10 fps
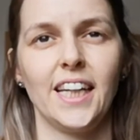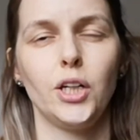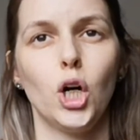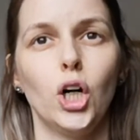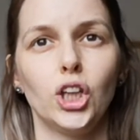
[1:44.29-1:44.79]
You
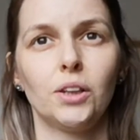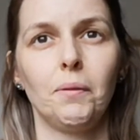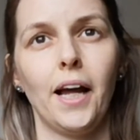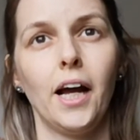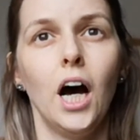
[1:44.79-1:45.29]
can't just be
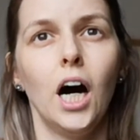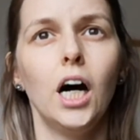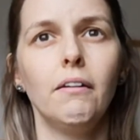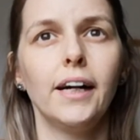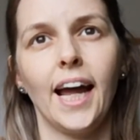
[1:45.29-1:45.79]
like,
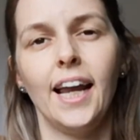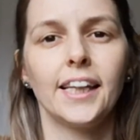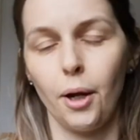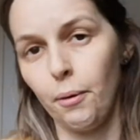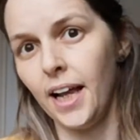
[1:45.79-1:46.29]
oh, okay, let's
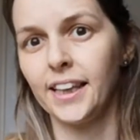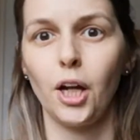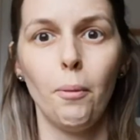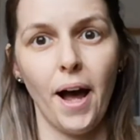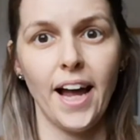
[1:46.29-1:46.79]

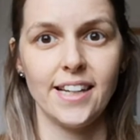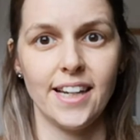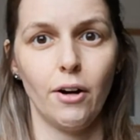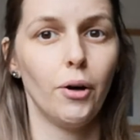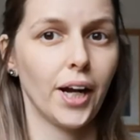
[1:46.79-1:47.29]
go paint
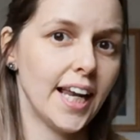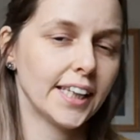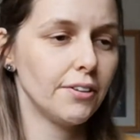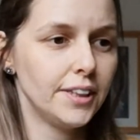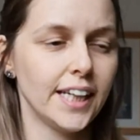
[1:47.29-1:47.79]
now. Okay, let's
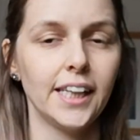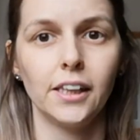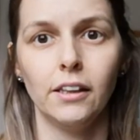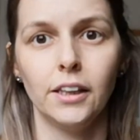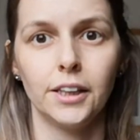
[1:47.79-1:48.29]
go dig in the
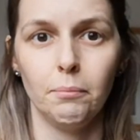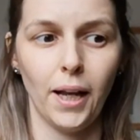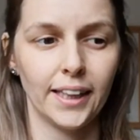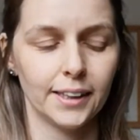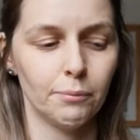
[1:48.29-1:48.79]
garden,
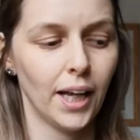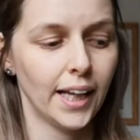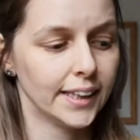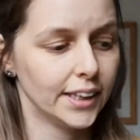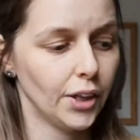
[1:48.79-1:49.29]
plant some
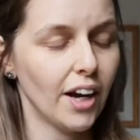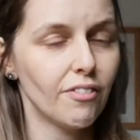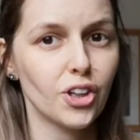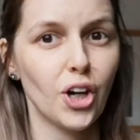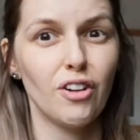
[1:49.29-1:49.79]
plants. You have
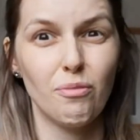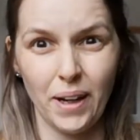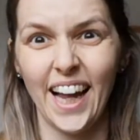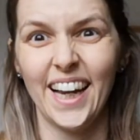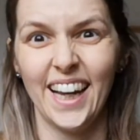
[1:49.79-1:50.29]
to kind of
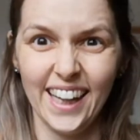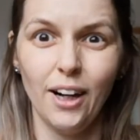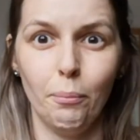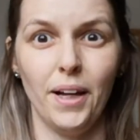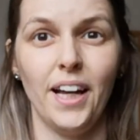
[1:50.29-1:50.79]
plan a
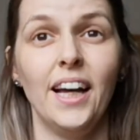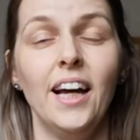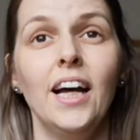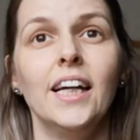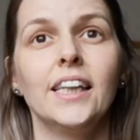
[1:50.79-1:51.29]
little bit
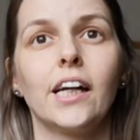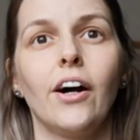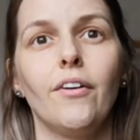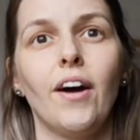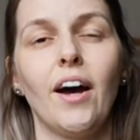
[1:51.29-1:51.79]
to
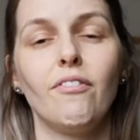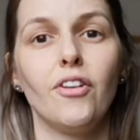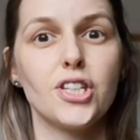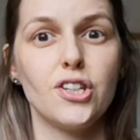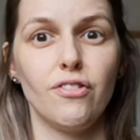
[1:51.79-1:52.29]
kind of have the
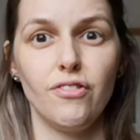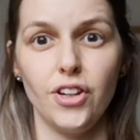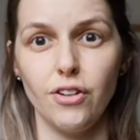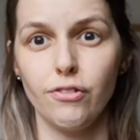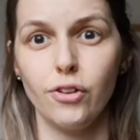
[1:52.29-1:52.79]
stuff that
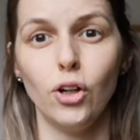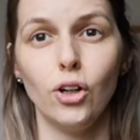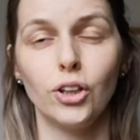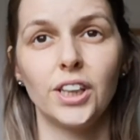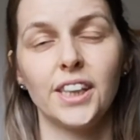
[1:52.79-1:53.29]
you've
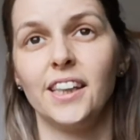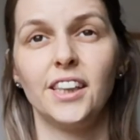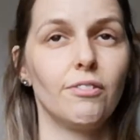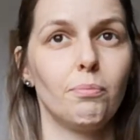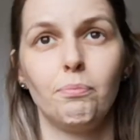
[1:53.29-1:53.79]
got,
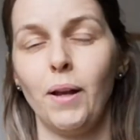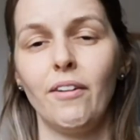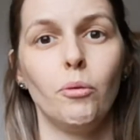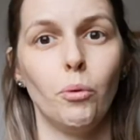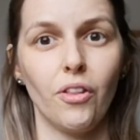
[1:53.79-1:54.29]
to plan
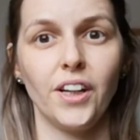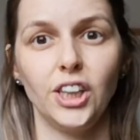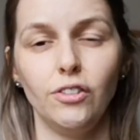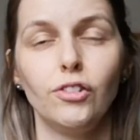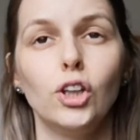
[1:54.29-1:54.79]
for what things
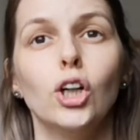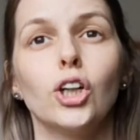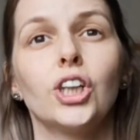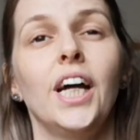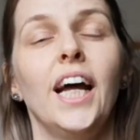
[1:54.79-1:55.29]
you've
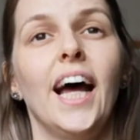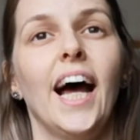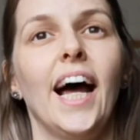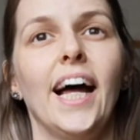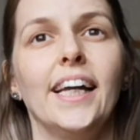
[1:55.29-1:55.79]
got,
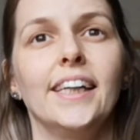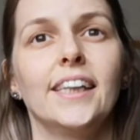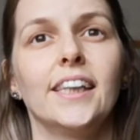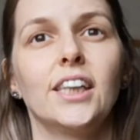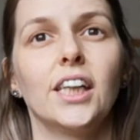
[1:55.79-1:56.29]
and
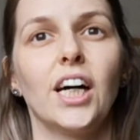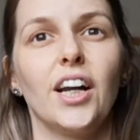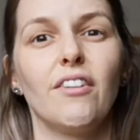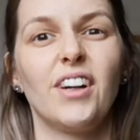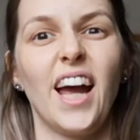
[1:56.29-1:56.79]
to kind
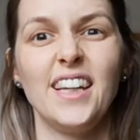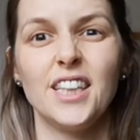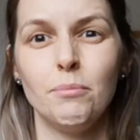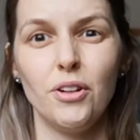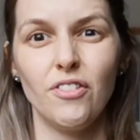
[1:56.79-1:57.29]
of get into
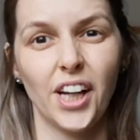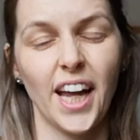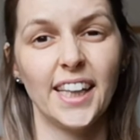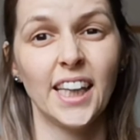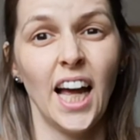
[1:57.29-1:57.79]
the mood of the
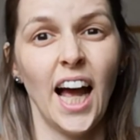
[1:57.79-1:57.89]
kids.